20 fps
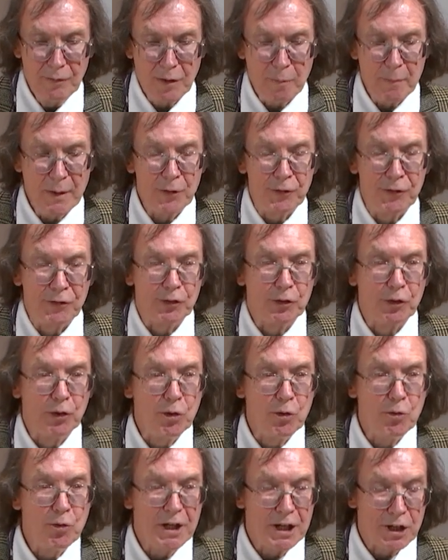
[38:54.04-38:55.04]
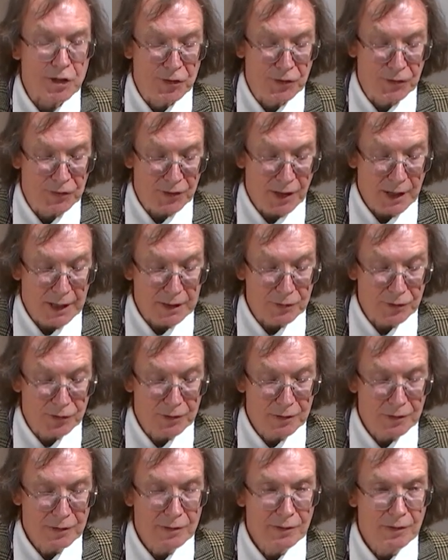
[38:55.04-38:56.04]
The most ghoulish
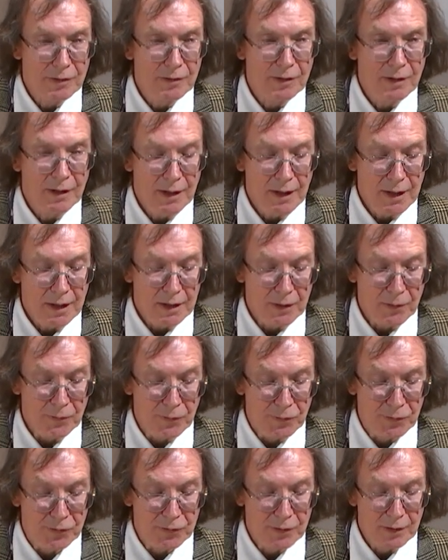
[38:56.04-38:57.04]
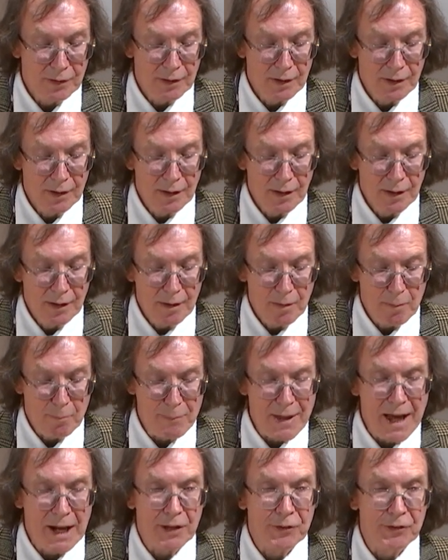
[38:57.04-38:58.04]
site is
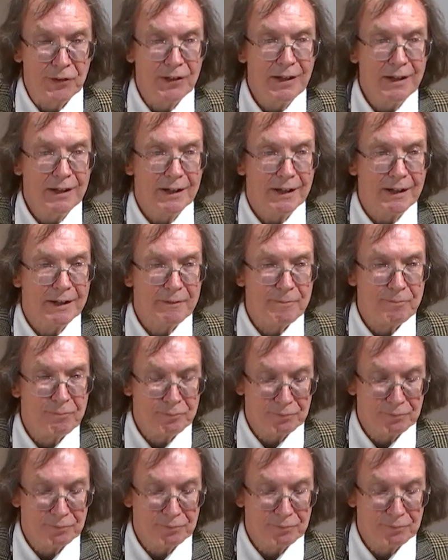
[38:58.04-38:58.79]
Balatir.